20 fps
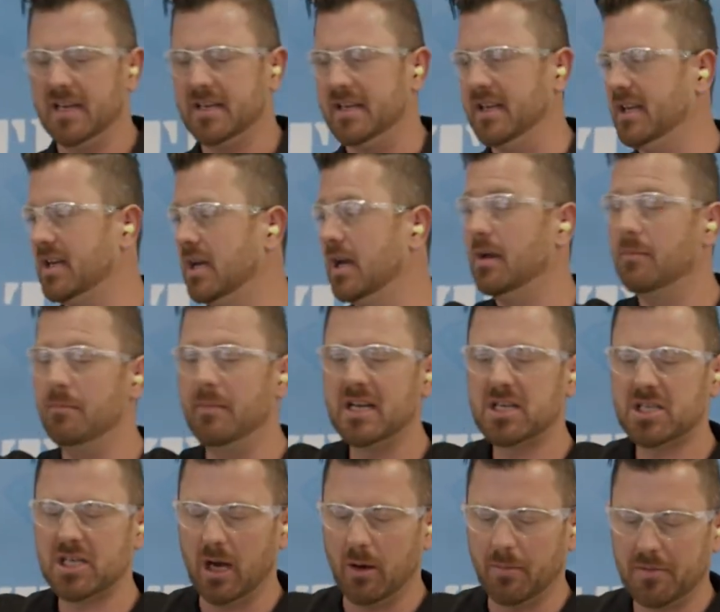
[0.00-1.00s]
with a vacuum
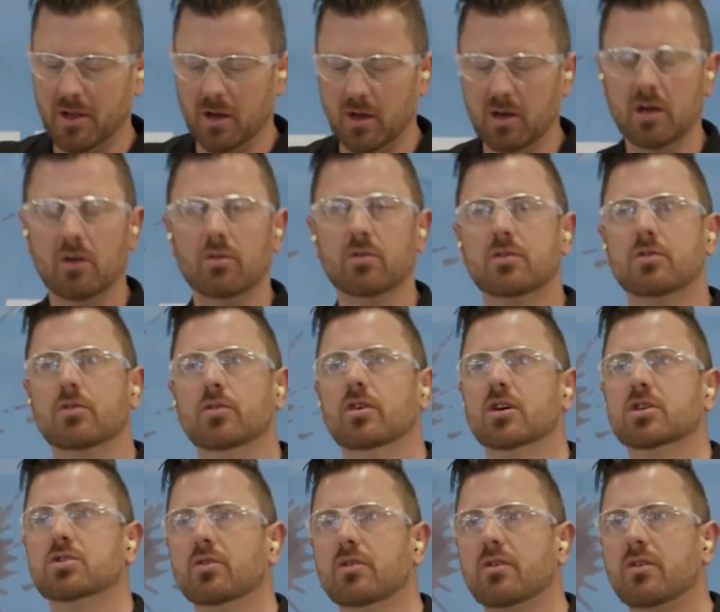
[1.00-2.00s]
cleaner and ear
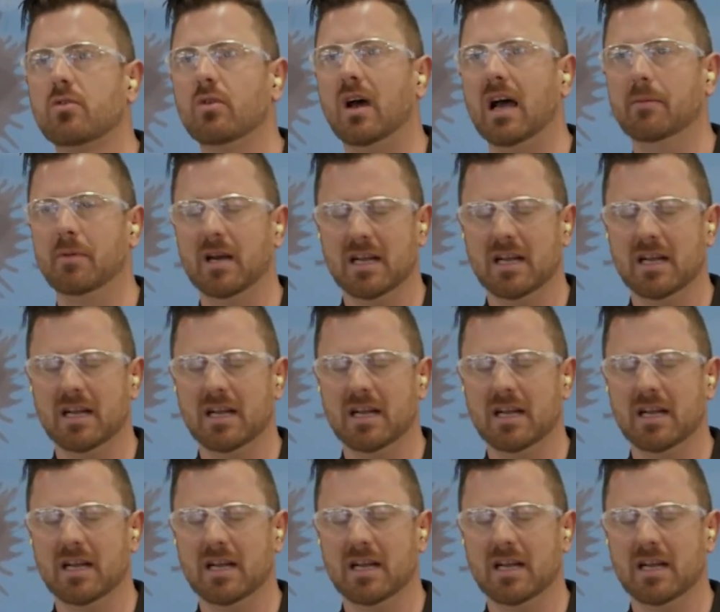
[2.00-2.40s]
protection.